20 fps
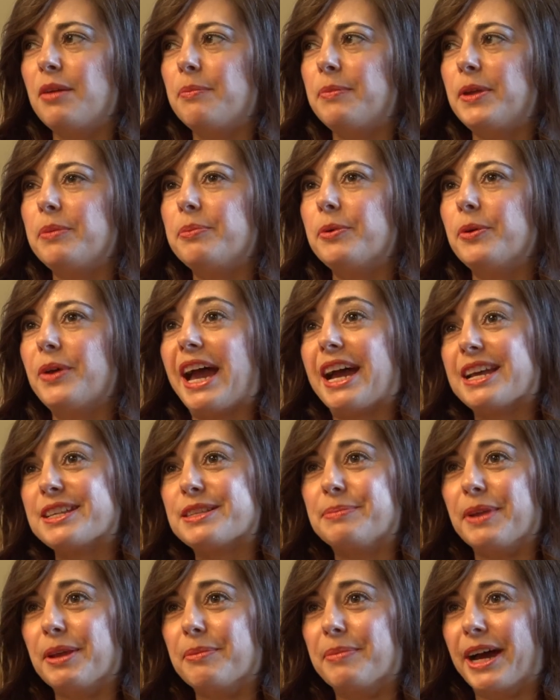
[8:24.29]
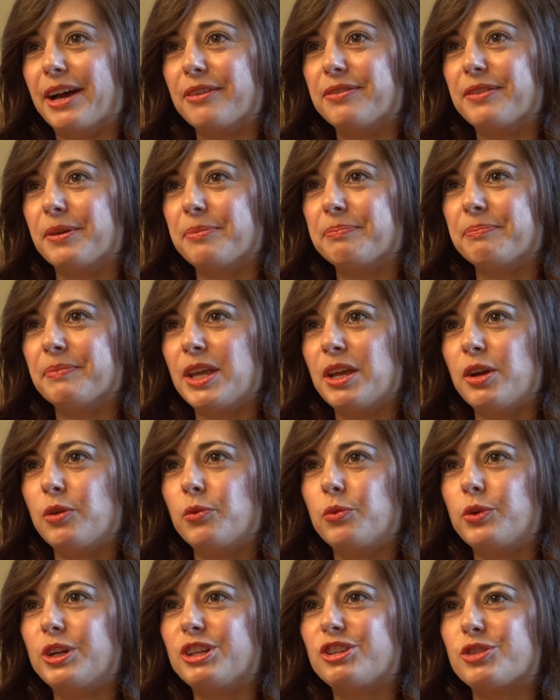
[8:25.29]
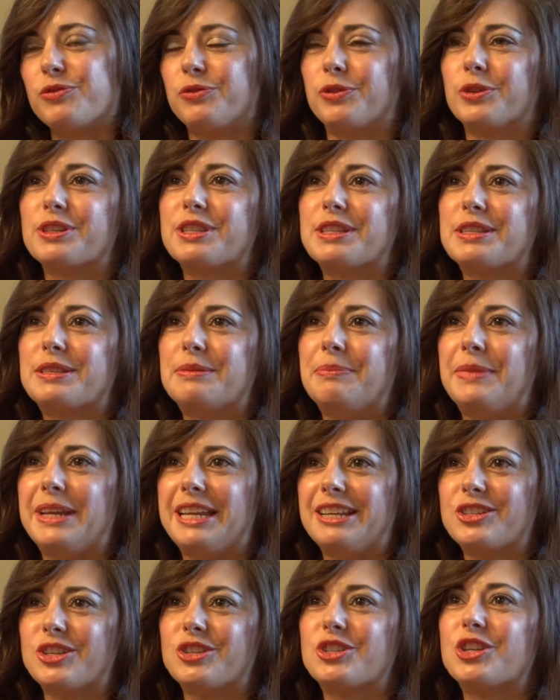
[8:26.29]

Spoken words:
people ask me about them, which forces me to